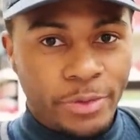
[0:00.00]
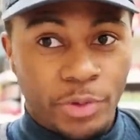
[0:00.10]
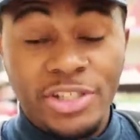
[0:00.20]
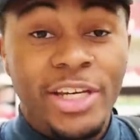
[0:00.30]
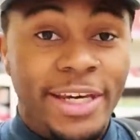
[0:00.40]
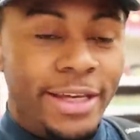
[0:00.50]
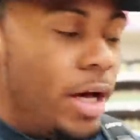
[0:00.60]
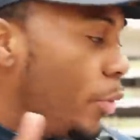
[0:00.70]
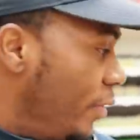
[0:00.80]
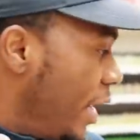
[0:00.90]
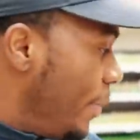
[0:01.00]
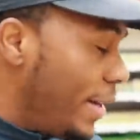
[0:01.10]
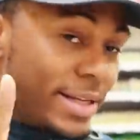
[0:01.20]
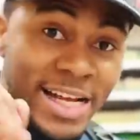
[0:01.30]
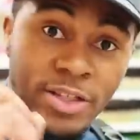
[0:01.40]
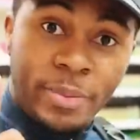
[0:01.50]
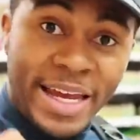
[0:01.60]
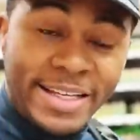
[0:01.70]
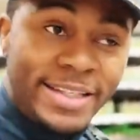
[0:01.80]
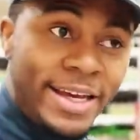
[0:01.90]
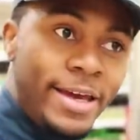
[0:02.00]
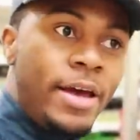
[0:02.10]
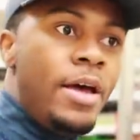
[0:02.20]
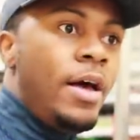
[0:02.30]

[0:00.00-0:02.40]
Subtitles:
or the chicken I would recommend, because that's what I'm getting today,